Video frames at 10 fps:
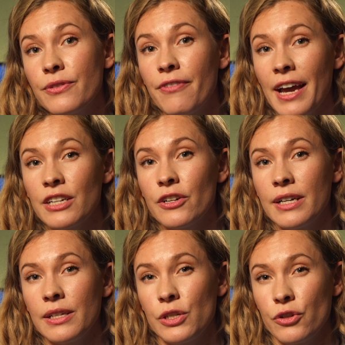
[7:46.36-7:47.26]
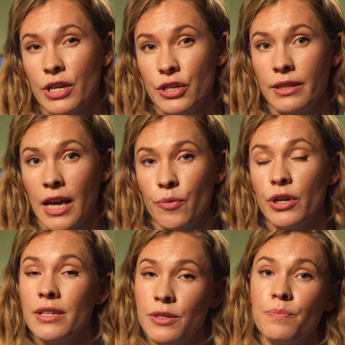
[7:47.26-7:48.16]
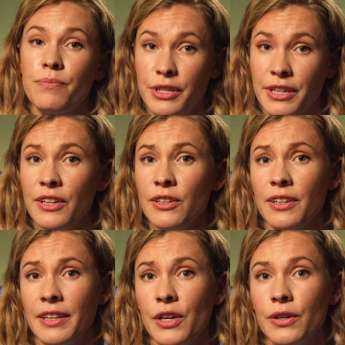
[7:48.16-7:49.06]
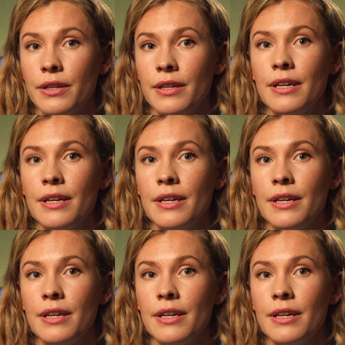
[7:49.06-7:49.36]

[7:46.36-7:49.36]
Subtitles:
vector illustration library is particularly good.